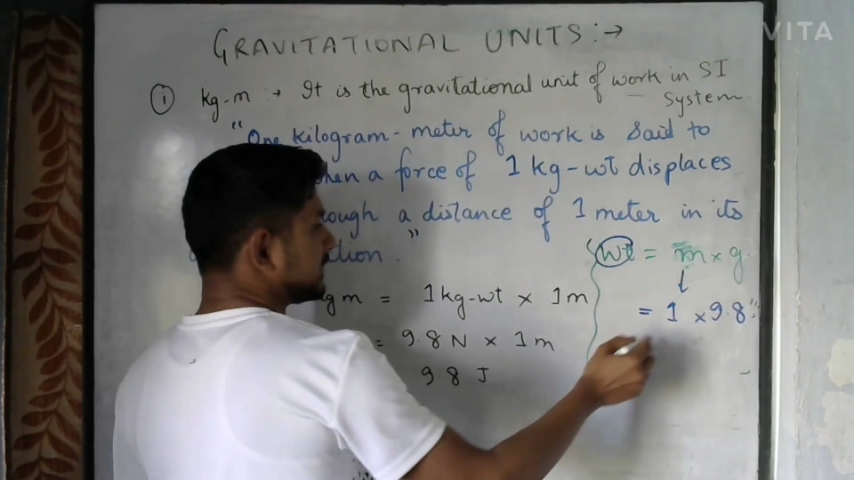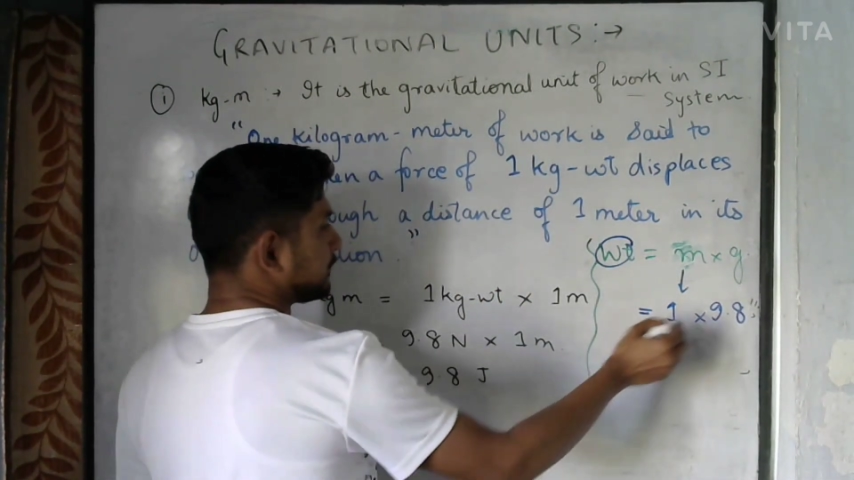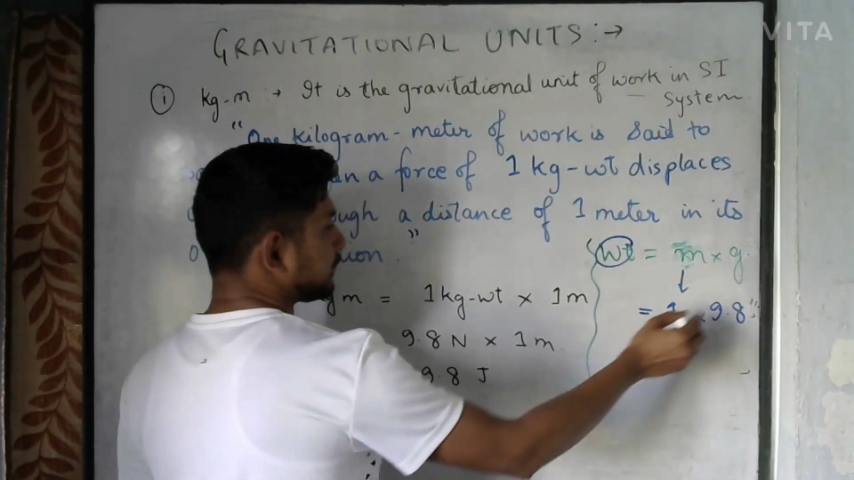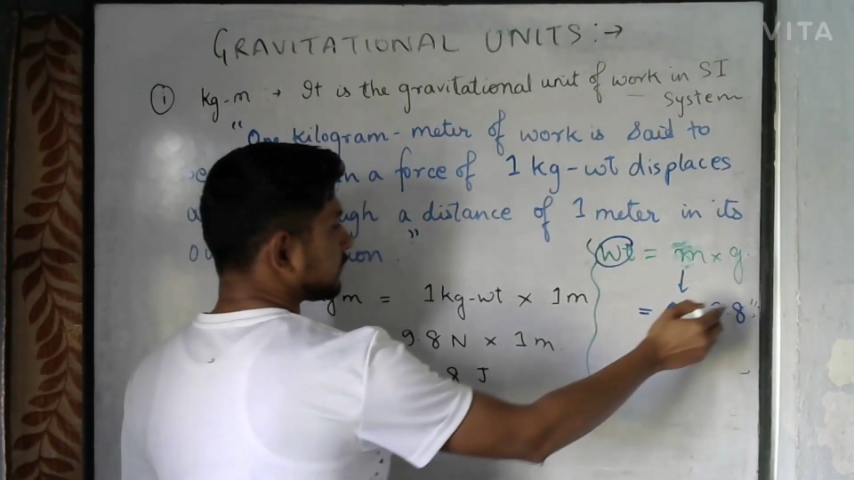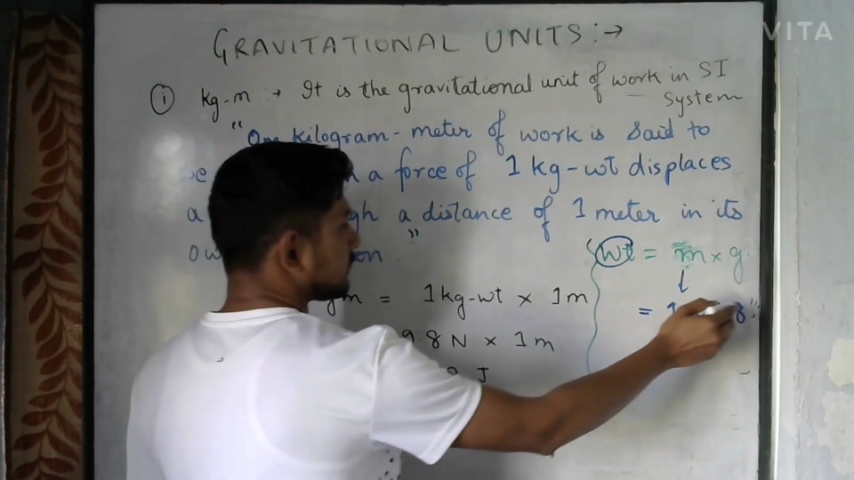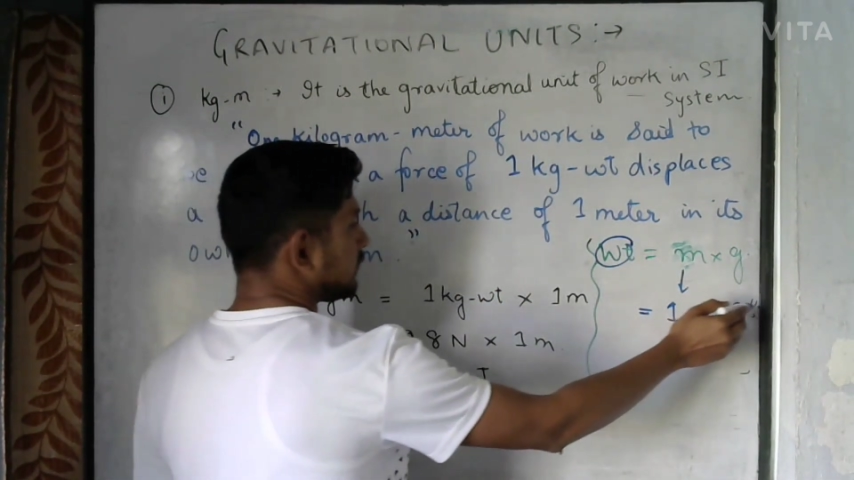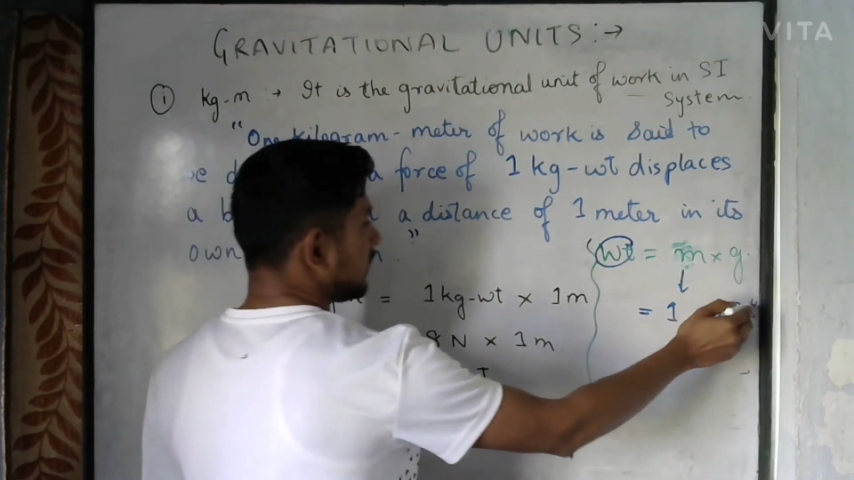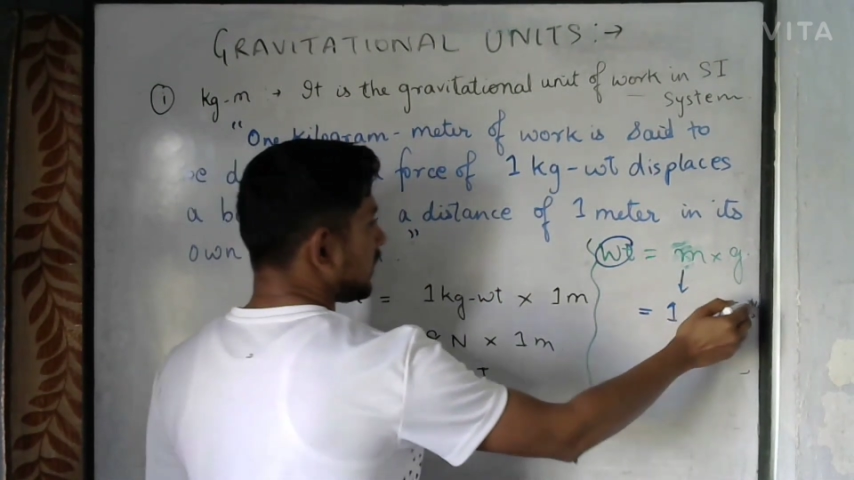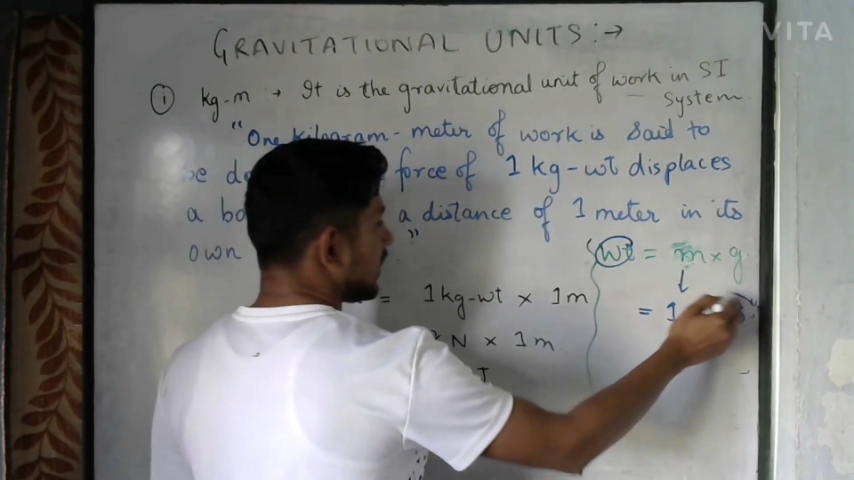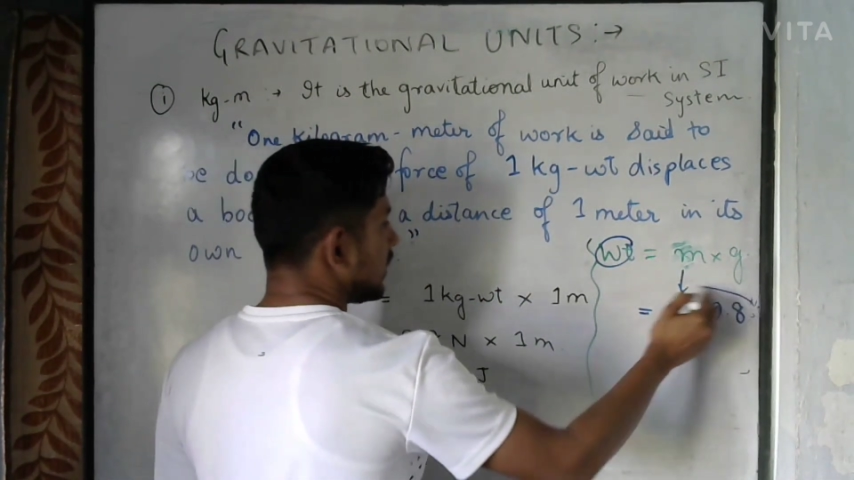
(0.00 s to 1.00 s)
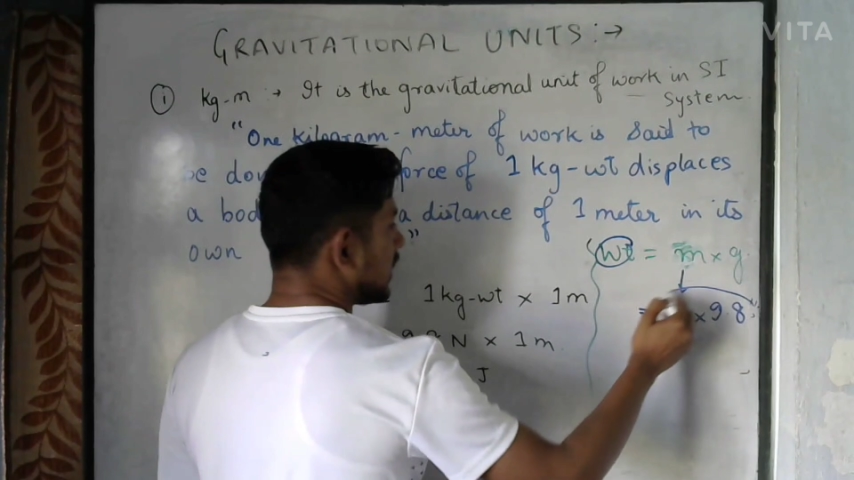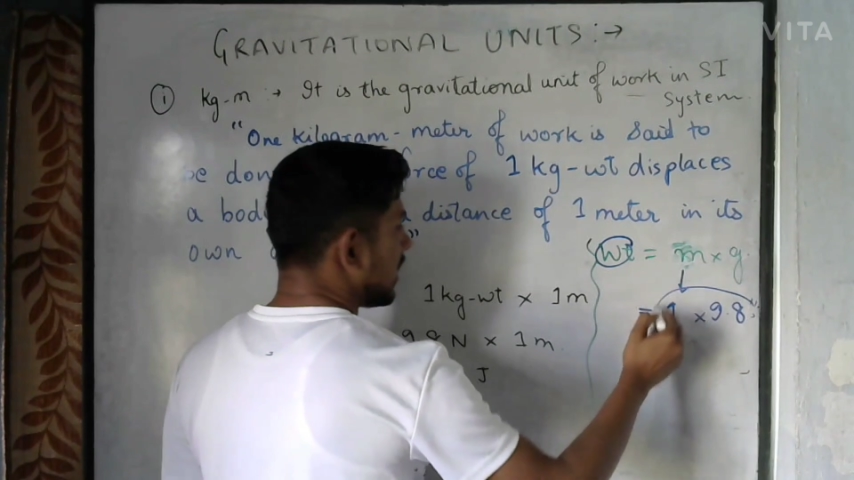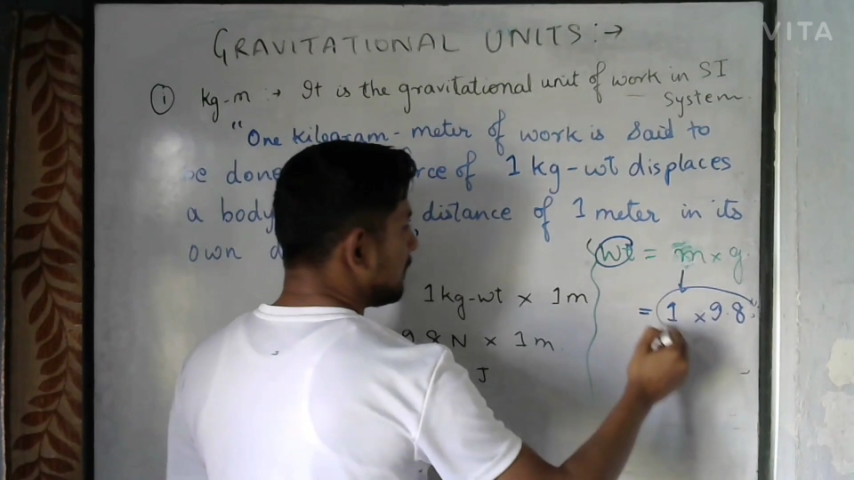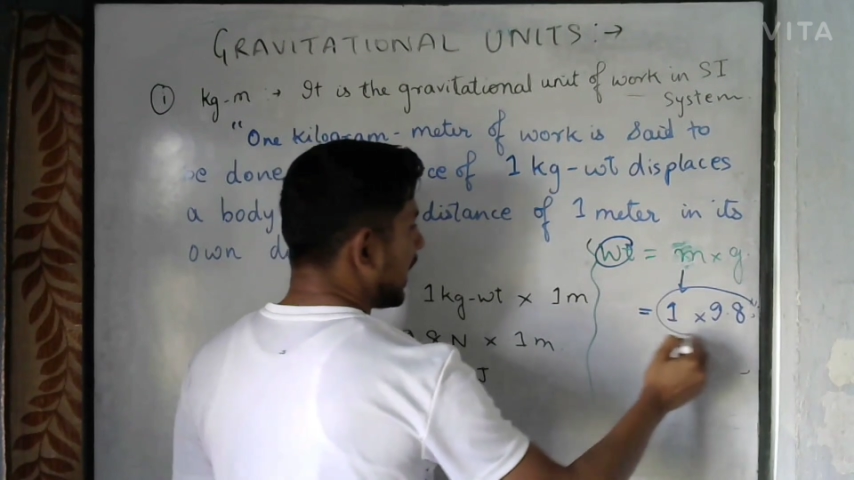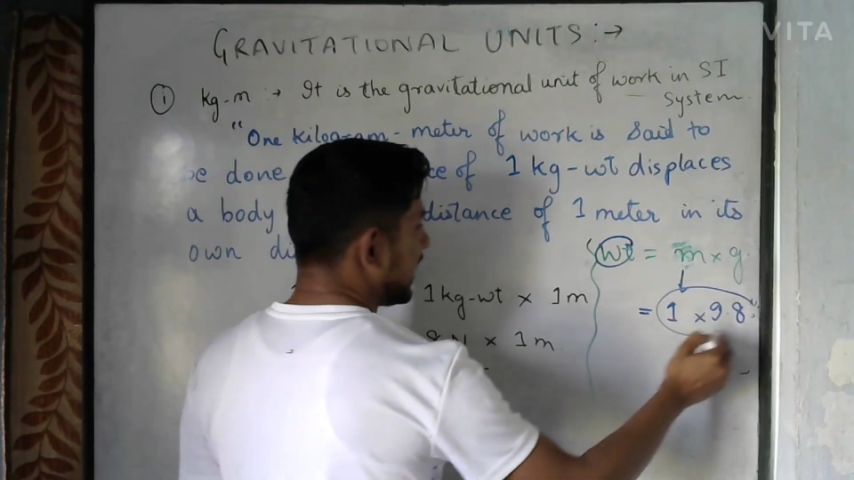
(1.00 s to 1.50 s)
combining both of
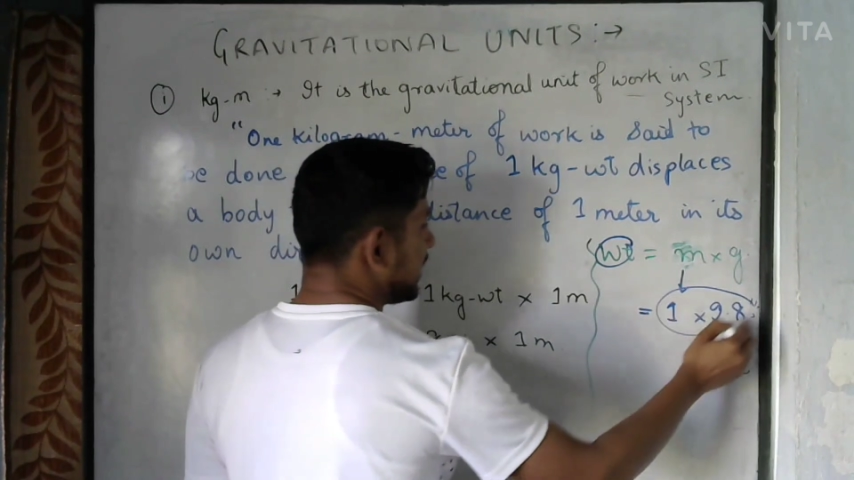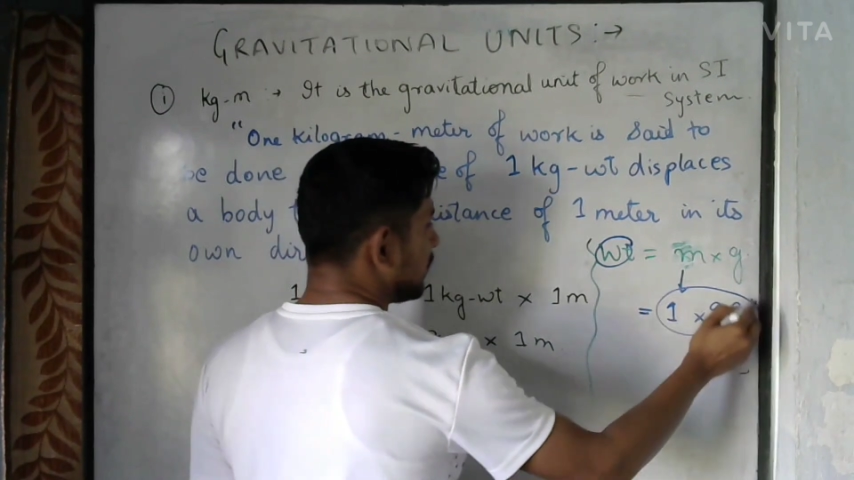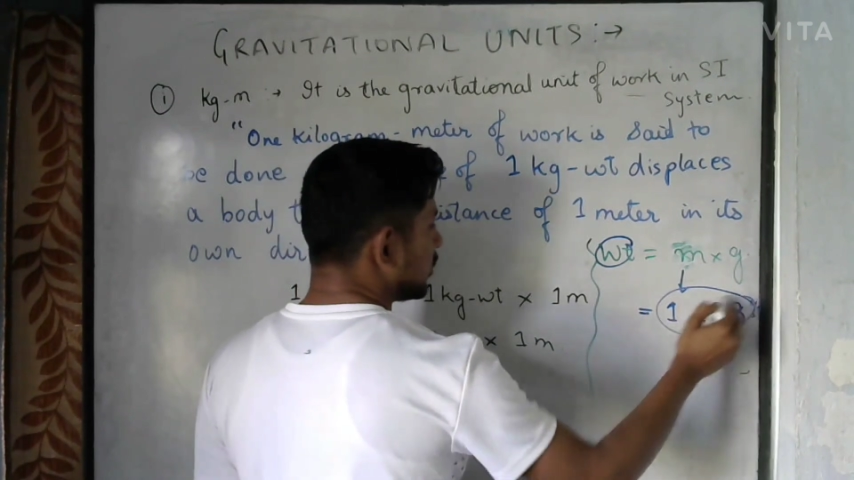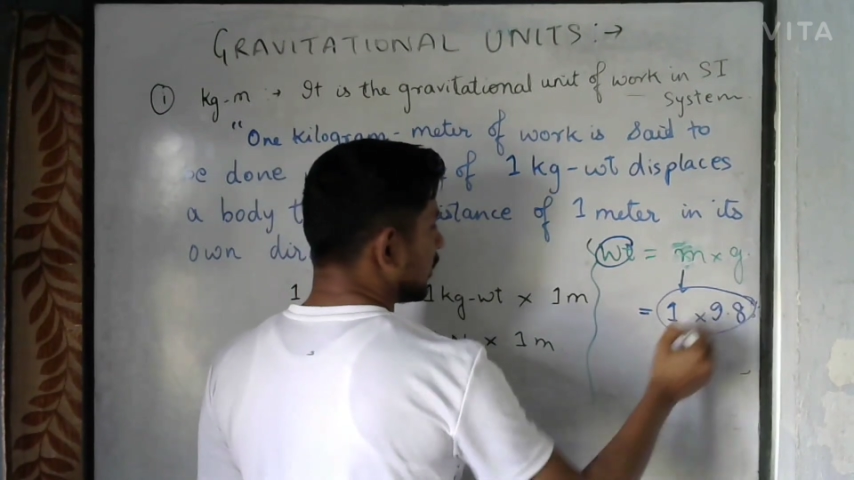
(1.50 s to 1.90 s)
this, what do I get?